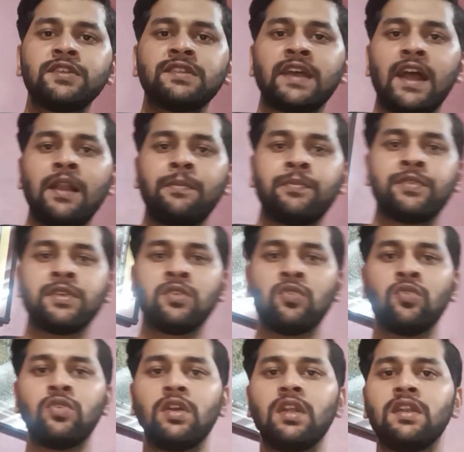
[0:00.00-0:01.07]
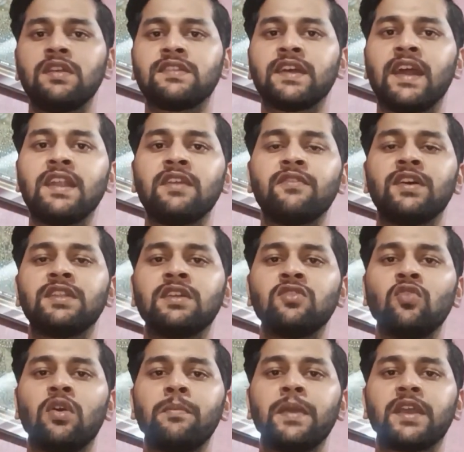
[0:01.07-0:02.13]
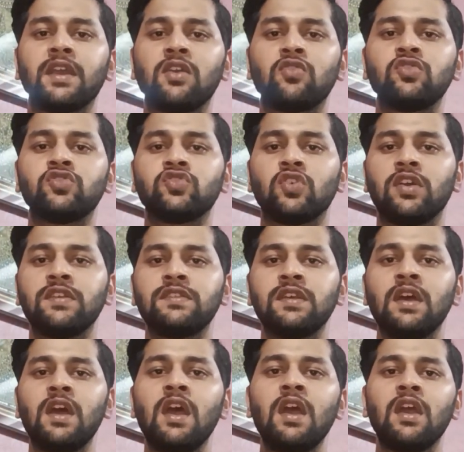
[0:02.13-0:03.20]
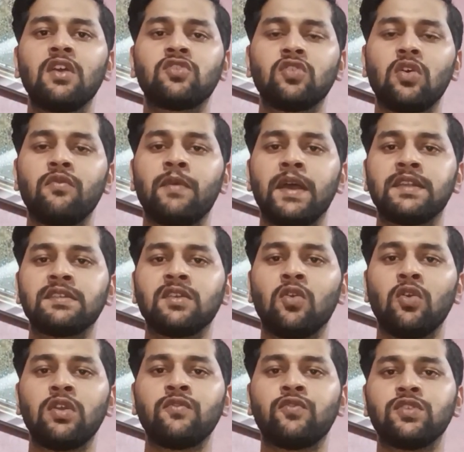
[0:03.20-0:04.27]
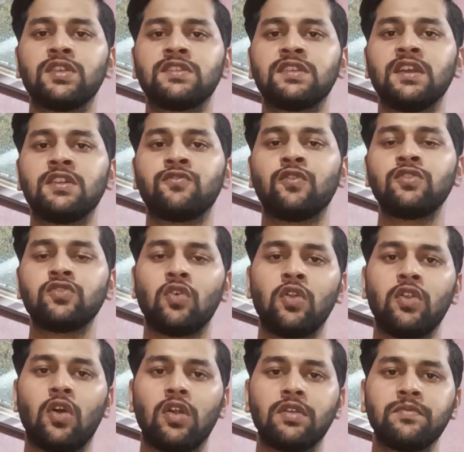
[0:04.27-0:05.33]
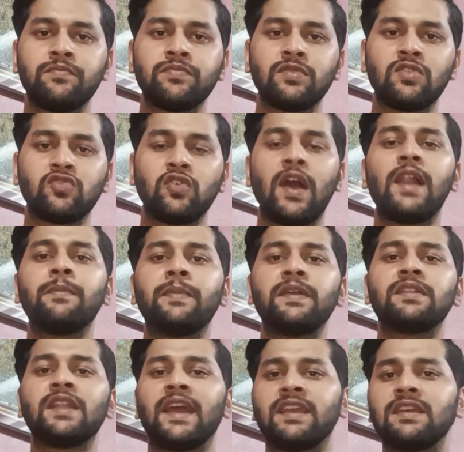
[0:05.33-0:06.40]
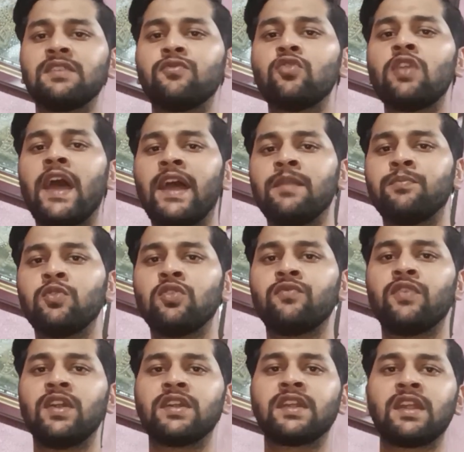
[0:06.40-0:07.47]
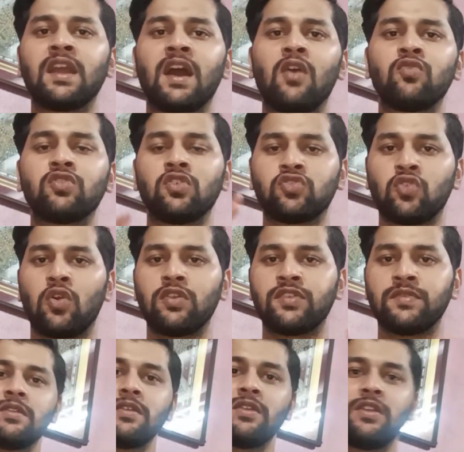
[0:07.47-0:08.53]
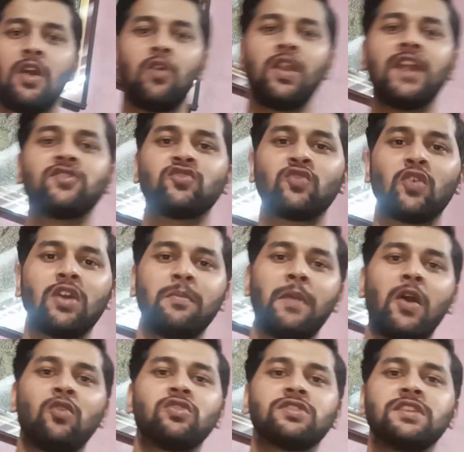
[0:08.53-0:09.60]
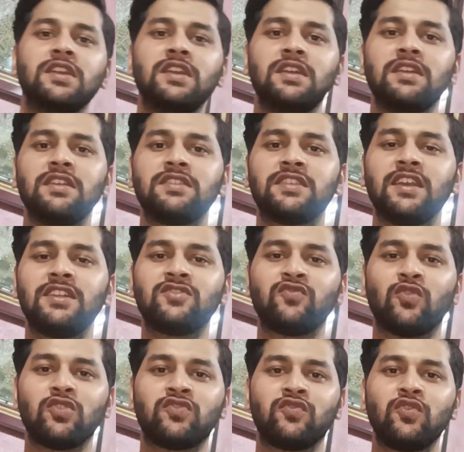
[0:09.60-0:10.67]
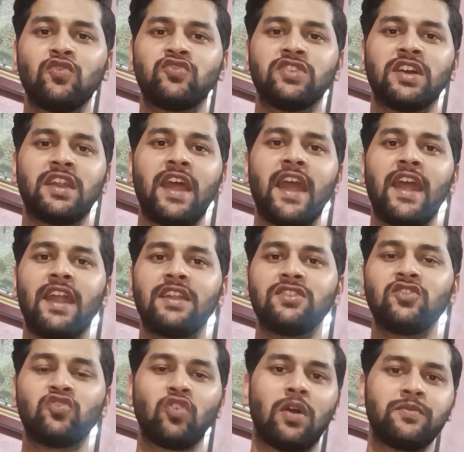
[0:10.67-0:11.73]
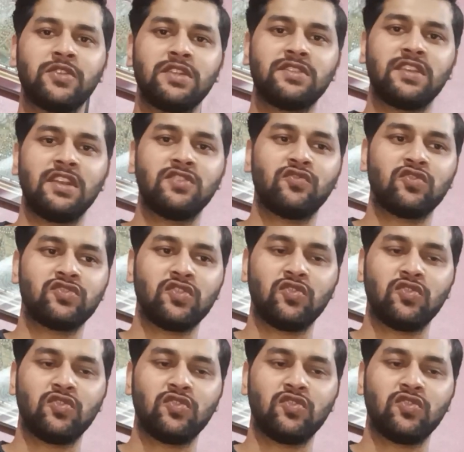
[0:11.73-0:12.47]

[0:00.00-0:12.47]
this helps you in deciding whether you are making good choice while going for the Salesforce or not. So help, like it would help you in filtering out your thoughts. Now let's talk about the Salesforce future and the jobs in Salesforce